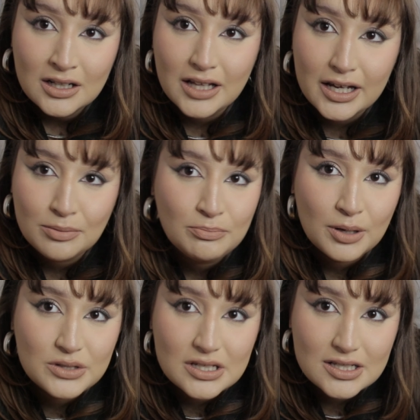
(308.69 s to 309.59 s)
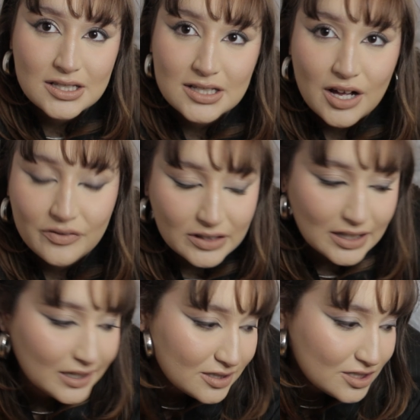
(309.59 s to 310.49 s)
like poses and stuff, and
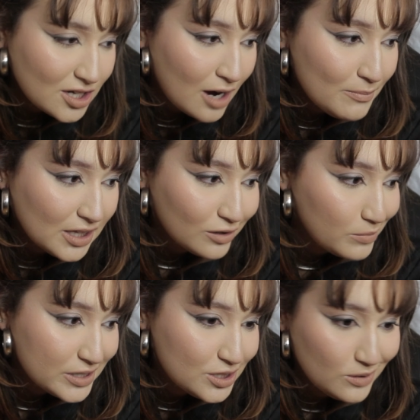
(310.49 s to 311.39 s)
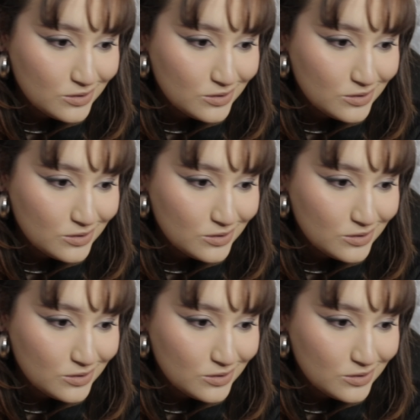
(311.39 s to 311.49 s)
like she taught me a little bit too.